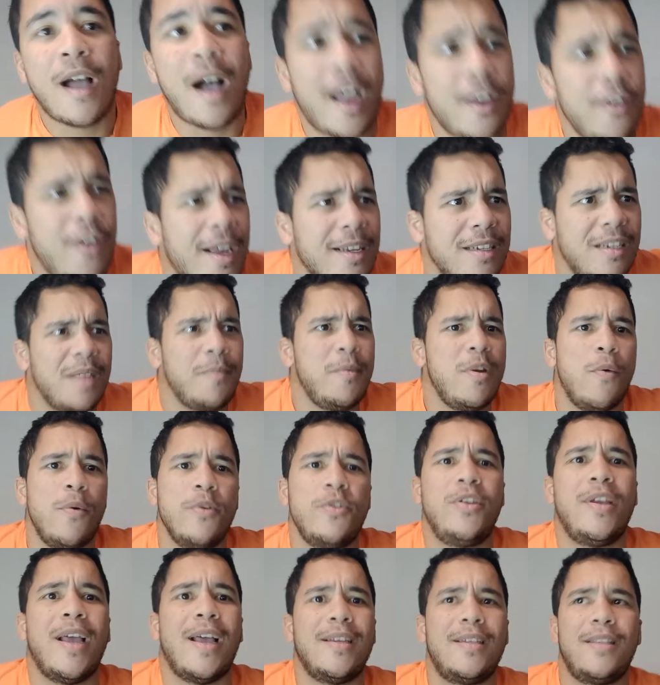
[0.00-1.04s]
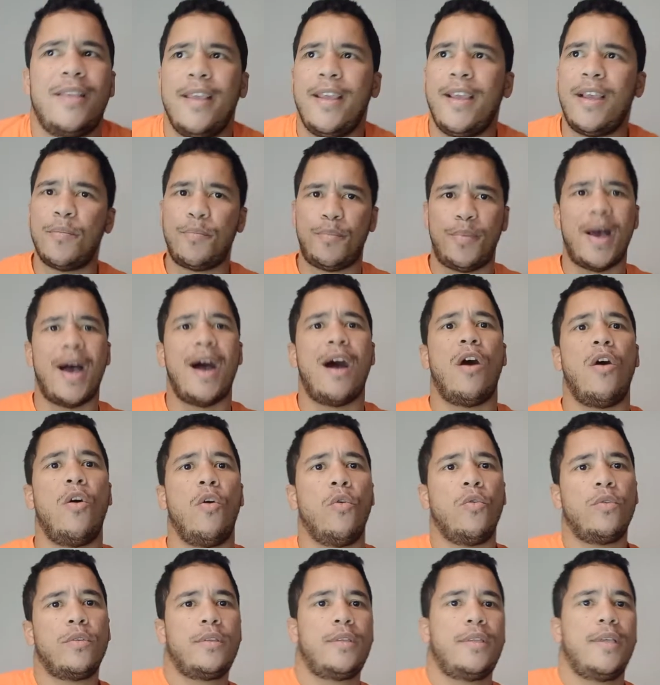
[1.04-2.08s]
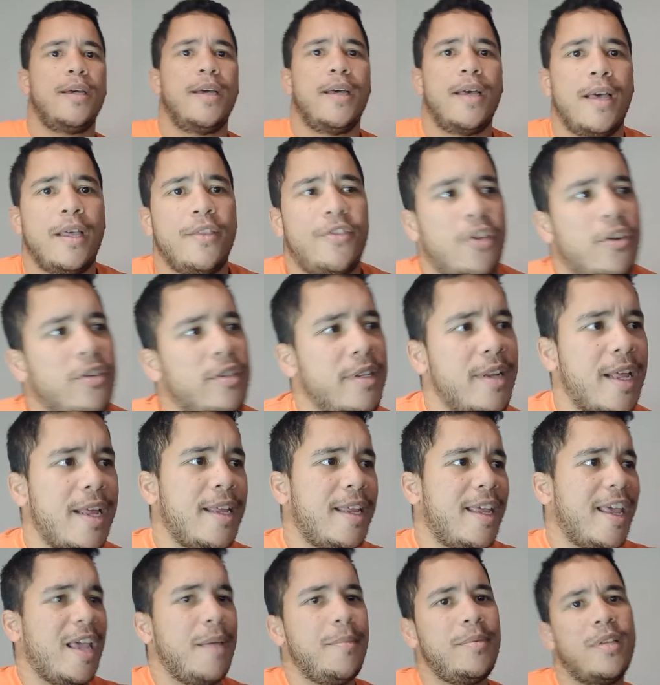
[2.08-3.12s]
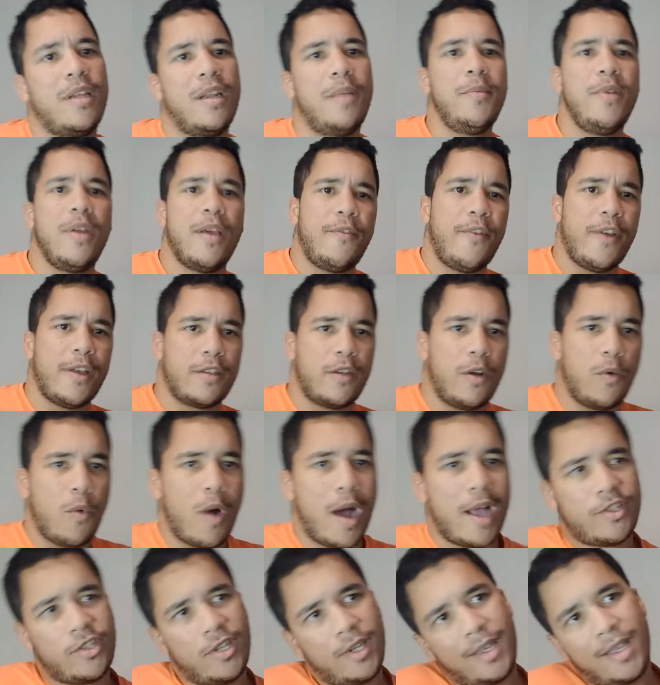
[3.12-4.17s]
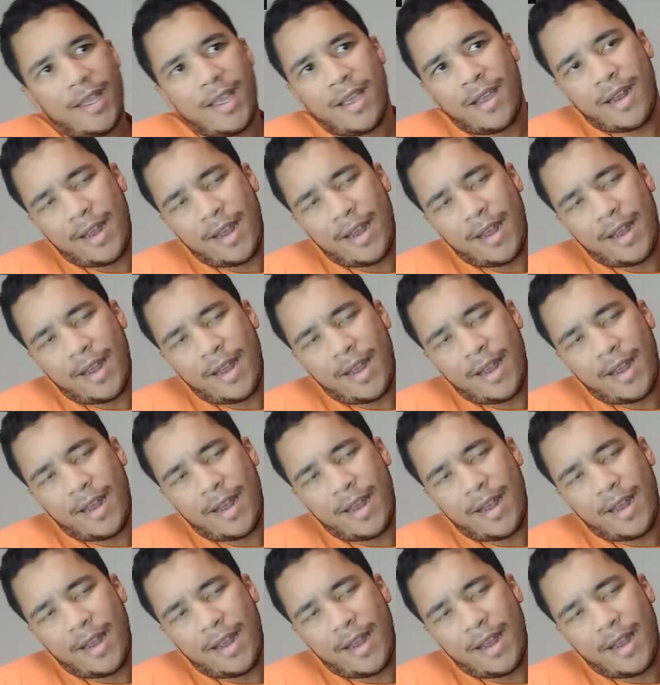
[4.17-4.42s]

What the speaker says: You guys let me know what you guys think about the Thursday night games. Let me know if you guys are going to watch it.